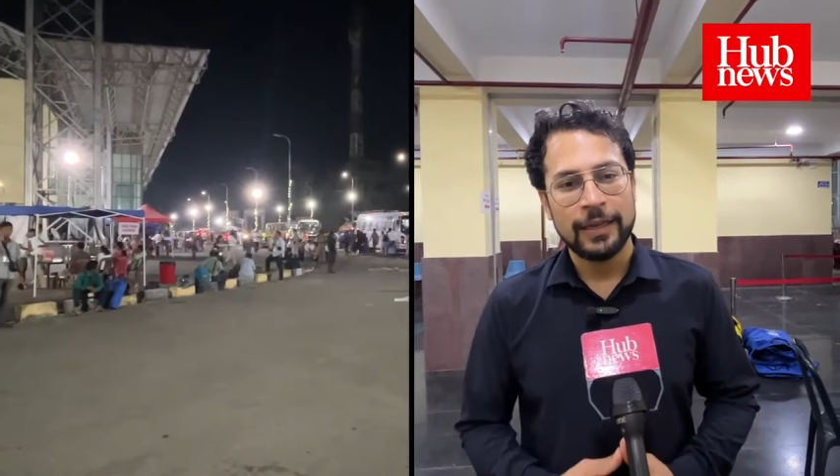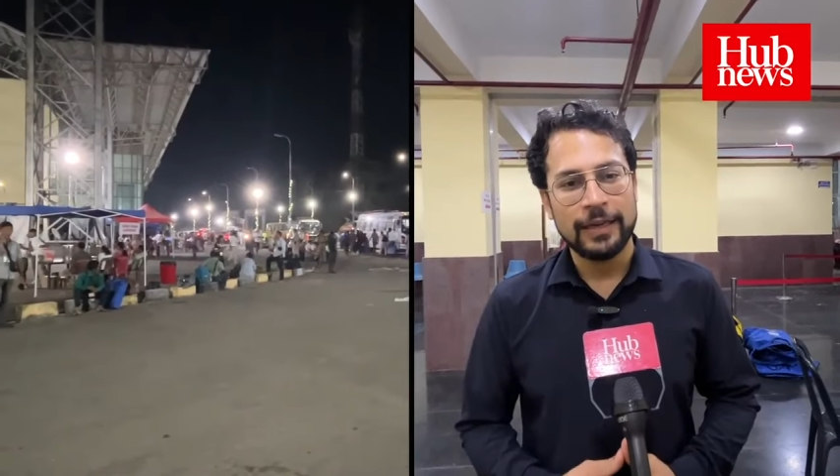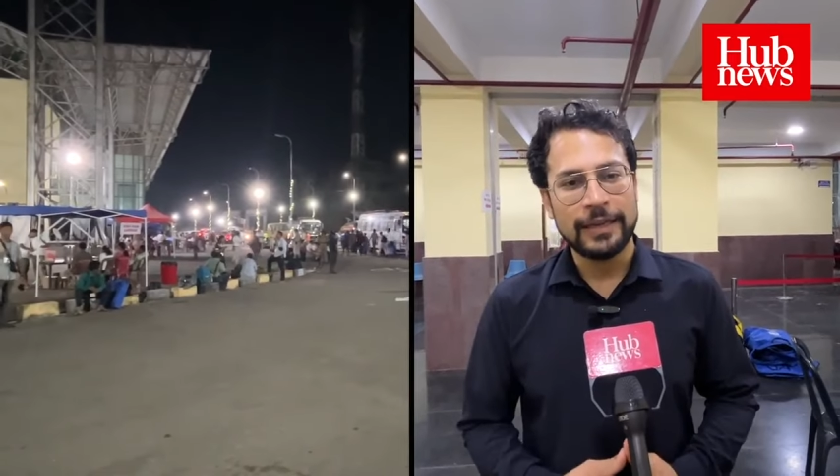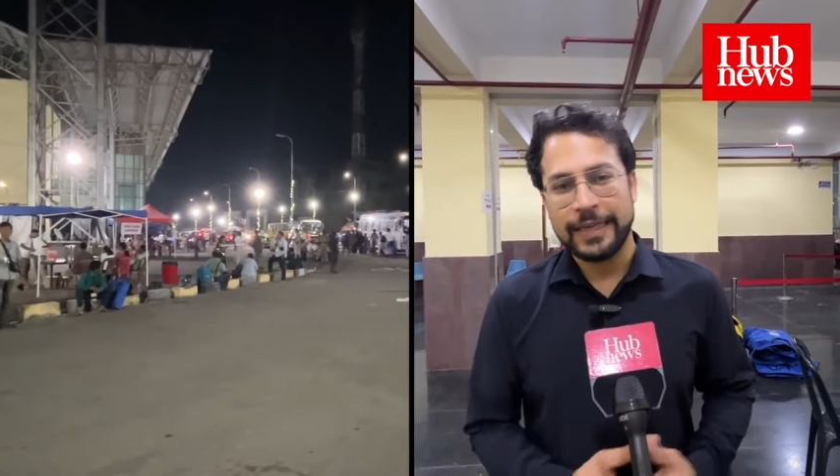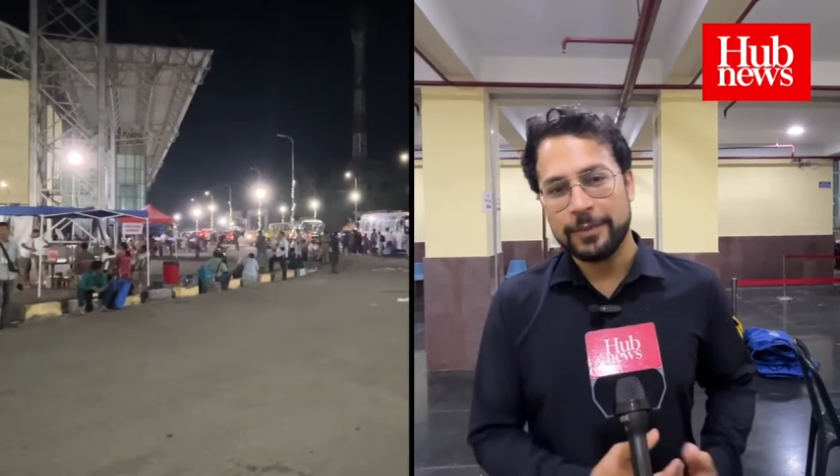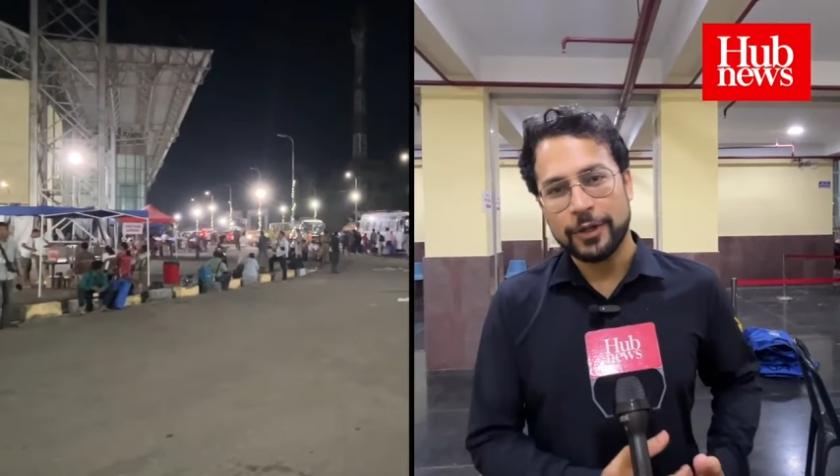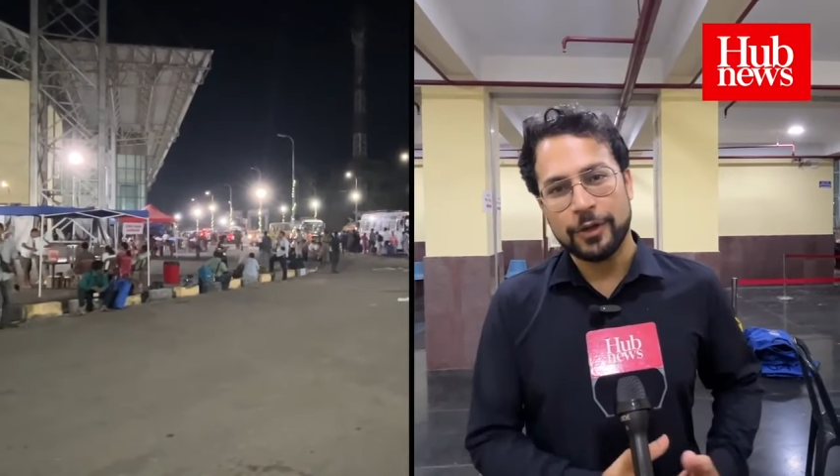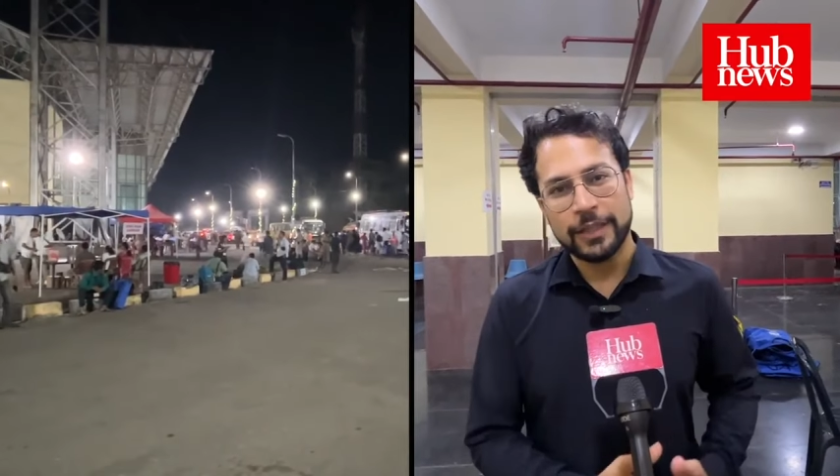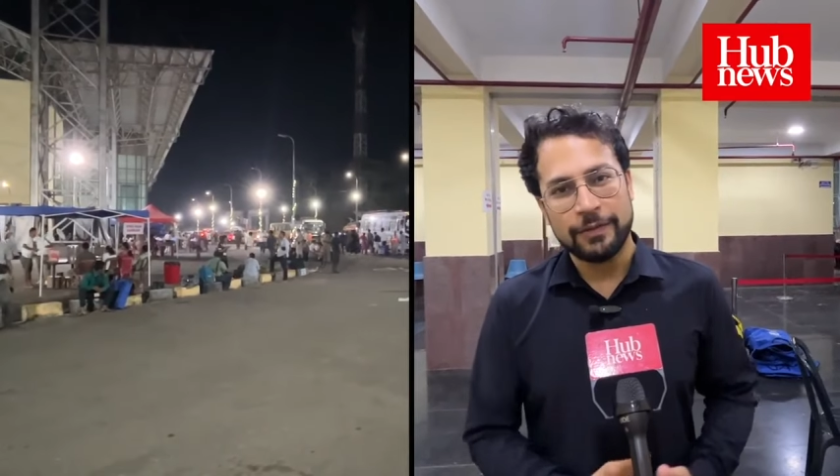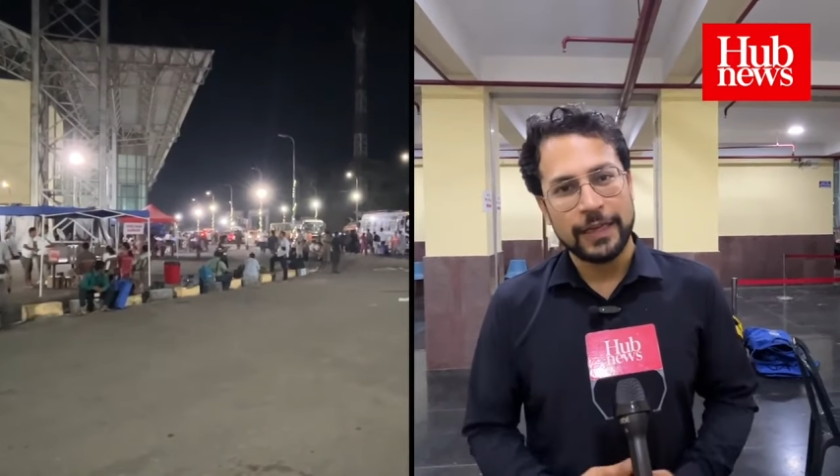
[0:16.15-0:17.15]
and the teams are
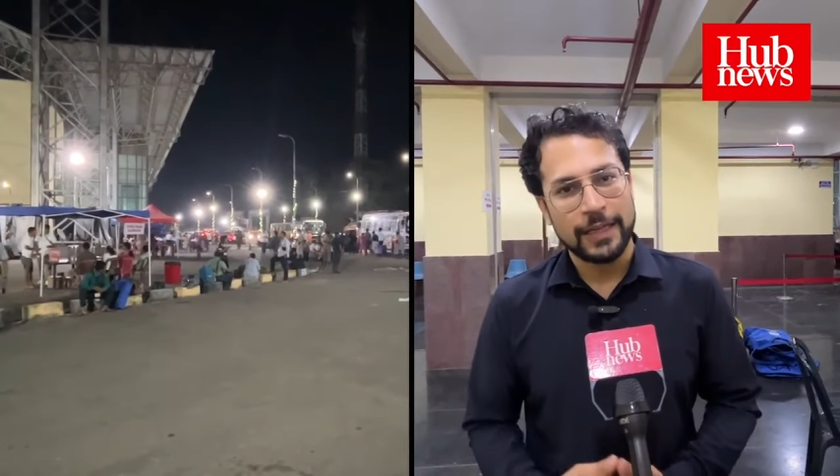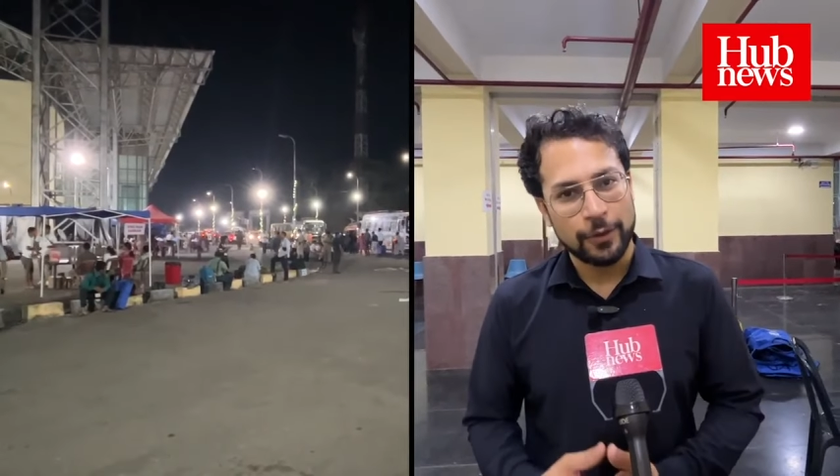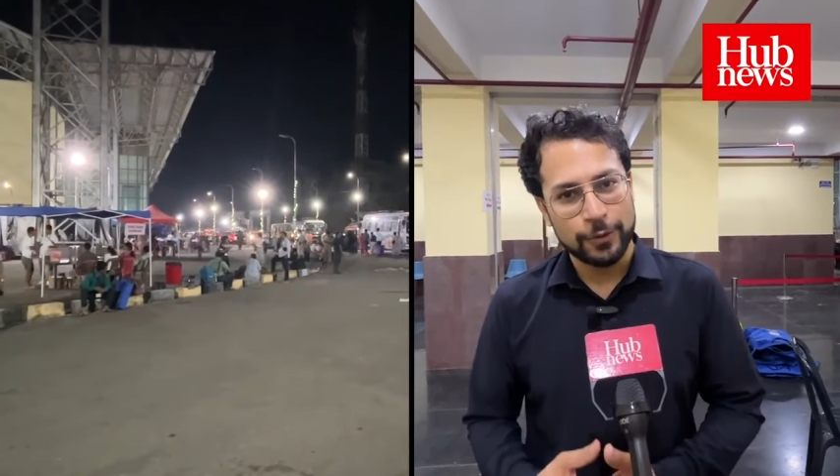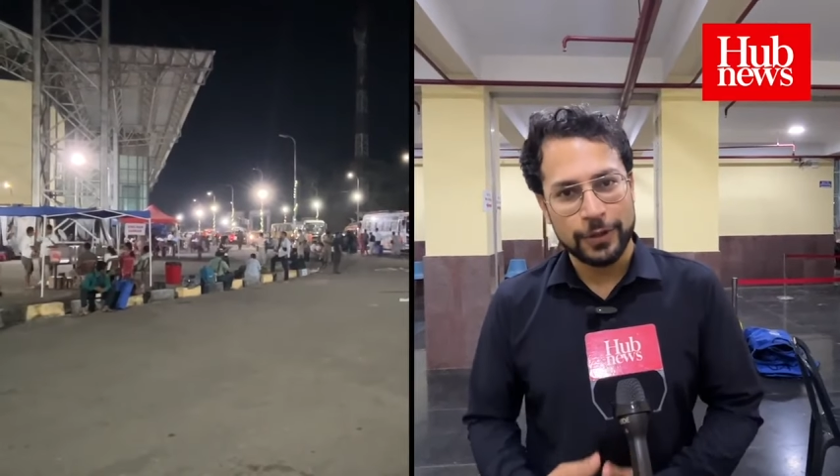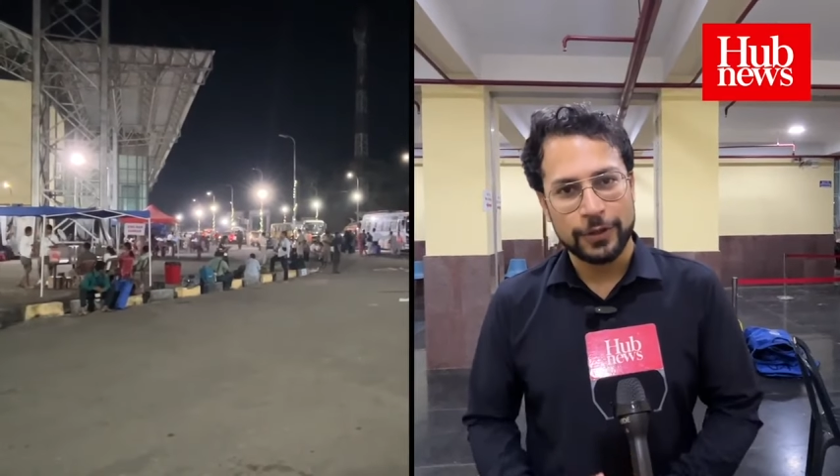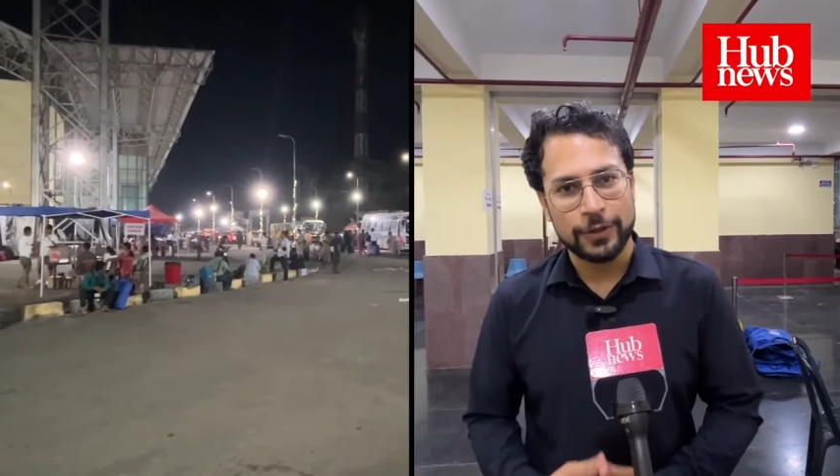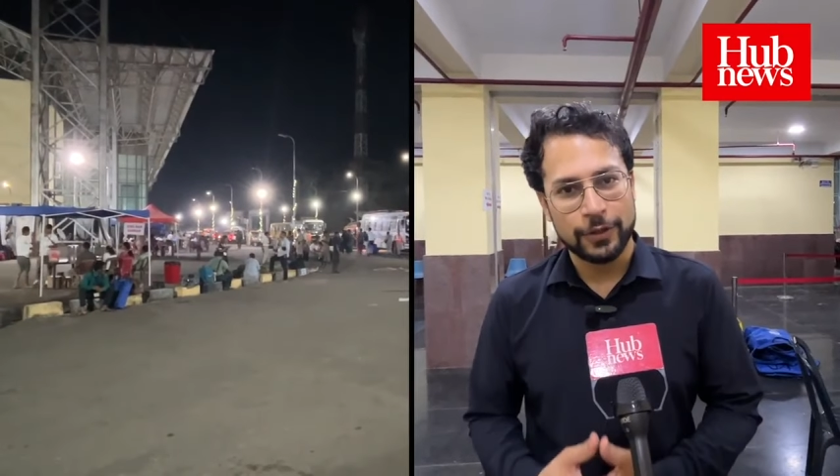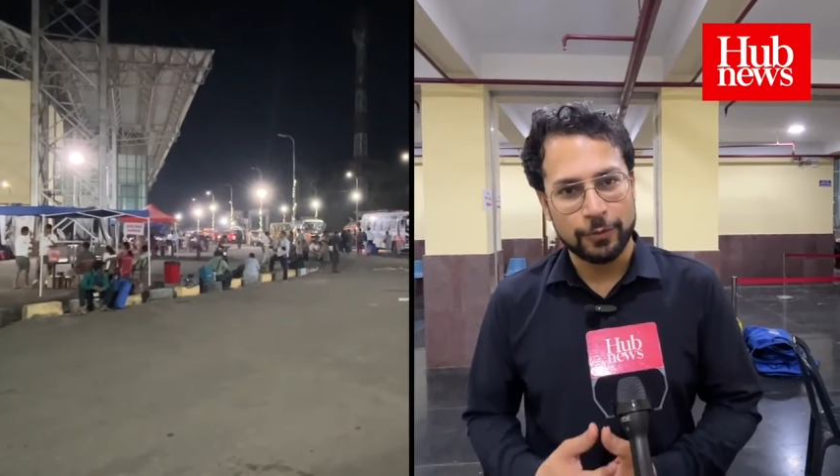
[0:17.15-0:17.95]
on their way now to return